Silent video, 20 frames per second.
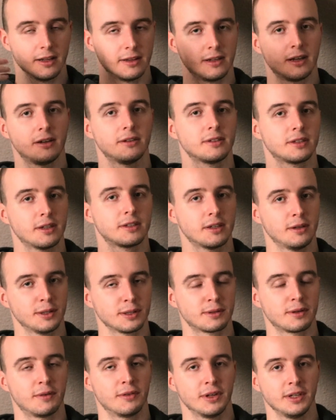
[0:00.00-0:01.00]
It now
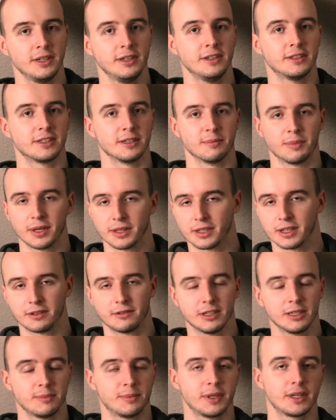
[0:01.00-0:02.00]
sounds very easy, but there
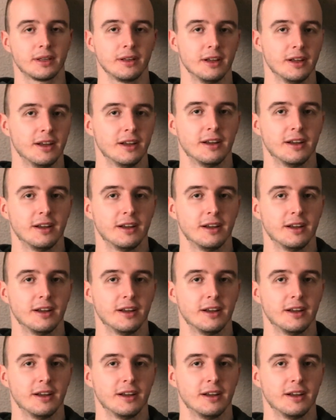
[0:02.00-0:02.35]
will be